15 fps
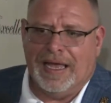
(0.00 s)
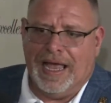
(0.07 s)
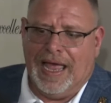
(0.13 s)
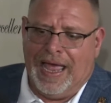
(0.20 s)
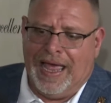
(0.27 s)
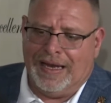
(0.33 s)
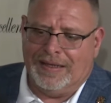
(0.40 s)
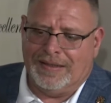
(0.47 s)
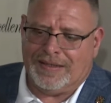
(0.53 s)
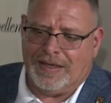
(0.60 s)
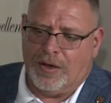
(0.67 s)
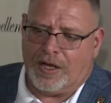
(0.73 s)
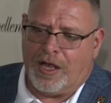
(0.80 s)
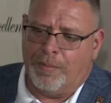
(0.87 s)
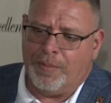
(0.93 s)
and
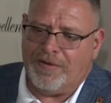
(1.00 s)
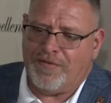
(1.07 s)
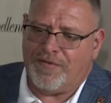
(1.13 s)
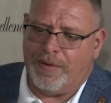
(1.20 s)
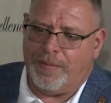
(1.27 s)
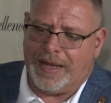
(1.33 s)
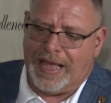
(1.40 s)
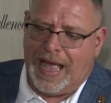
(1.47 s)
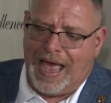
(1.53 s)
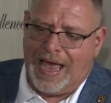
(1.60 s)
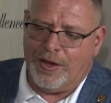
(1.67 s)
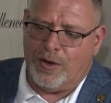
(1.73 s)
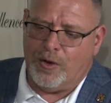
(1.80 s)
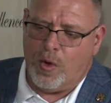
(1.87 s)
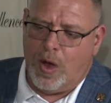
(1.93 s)
coming from a guy
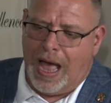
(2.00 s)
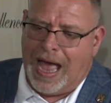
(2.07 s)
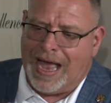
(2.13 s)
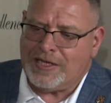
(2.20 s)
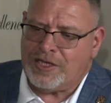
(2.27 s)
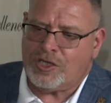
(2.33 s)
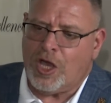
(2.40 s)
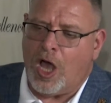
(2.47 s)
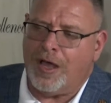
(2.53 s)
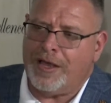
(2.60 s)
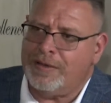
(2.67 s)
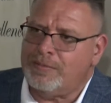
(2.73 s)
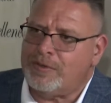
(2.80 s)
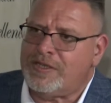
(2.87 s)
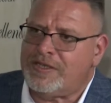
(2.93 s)
who I saw
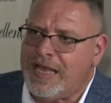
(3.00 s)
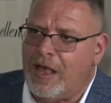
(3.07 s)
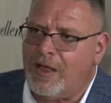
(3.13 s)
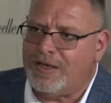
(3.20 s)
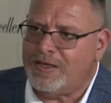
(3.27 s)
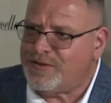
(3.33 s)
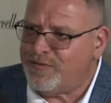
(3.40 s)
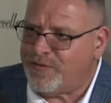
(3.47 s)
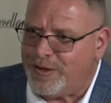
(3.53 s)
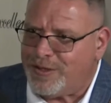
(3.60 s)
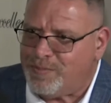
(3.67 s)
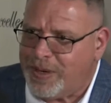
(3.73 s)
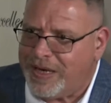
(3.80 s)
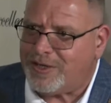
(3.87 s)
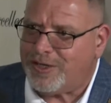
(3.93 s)
him sell his
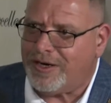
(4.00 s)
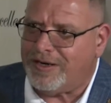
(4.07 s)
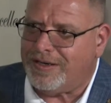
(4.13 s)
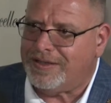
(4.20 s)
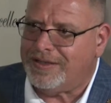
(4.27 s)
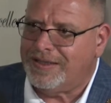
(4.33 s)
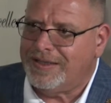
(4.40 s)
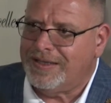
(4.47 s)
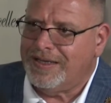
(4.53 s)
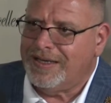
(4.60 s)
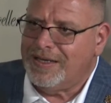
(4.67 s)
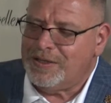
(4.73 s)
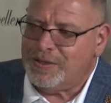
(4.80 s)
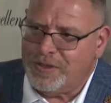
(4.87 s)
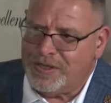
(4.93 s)
first picture
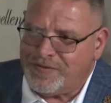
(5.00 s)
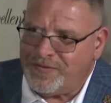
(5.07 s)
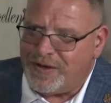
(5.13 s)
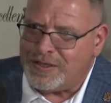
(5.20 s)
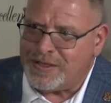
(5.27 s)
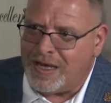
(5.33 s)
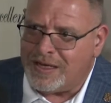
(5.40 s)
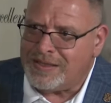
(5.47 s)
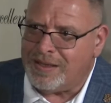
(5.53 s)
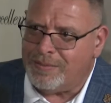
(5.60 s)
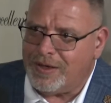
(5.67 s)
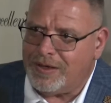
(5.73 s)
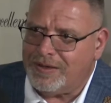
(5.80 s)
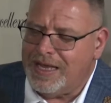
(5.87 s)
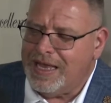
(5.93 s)
to his first
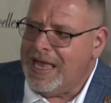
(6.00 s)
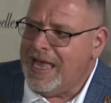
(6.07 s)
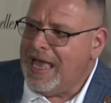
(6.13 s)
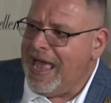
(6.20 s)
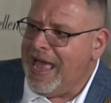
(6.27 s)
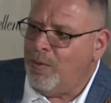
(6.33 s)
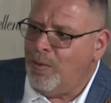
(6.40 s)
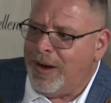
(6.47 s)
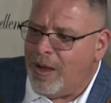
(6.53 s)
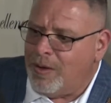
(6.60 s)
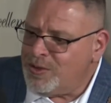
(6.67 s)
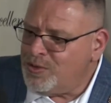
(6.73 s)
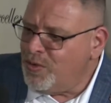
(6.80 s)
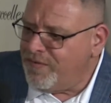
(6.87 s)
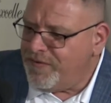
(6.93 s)
customer. And when I
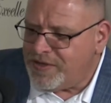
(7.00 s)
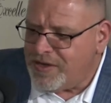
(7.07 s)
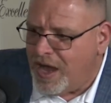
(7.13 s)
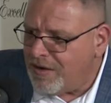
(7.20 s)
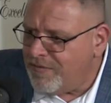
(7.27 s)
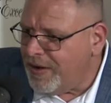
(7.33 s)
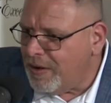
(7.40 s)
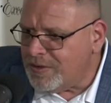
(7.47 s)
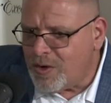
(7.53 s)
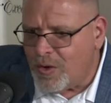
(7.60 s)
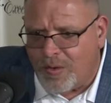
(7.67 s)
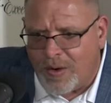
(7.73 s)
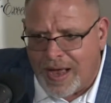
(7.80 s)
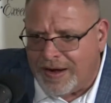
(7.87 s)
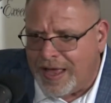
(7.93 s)
was doing photography, I was
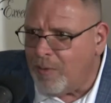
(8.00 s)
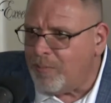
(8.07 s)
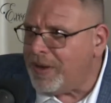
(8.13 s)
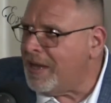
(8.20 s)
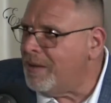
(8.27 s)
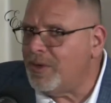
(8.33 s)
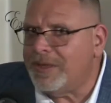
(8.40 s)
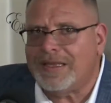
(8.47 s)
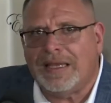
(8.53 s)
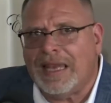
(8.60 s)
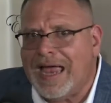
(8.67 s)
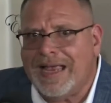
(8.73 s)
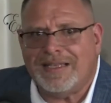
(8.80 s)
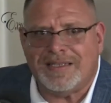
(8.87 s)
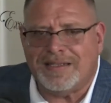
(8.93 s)
going around helping him with the
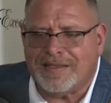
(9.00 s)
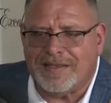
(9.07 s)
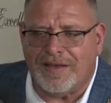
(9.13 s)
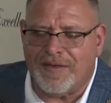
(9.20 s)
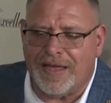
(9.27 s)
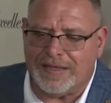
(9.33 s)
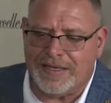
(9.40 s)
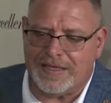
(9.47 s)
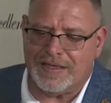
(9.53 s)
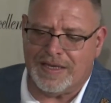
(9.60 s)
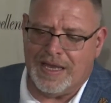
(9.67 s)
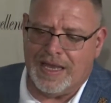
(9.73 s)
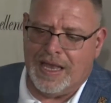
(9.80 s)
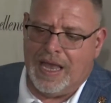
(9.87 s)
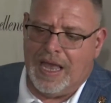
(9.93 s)
lights and stuff like this.
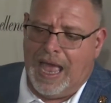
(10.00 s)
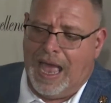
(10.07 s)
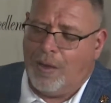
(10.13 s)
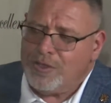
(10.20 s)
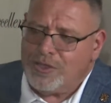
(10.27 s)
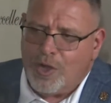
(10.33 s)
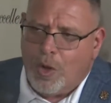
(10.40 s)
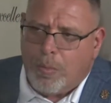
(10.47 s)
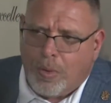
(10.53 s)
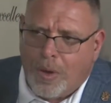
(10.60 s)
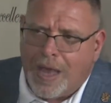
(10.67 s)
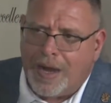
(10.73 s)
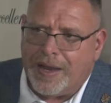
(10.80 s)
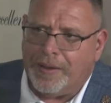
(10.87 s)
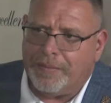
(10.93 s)
I was so
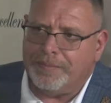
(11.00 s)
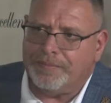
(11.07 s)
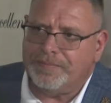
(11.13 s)
proud of him.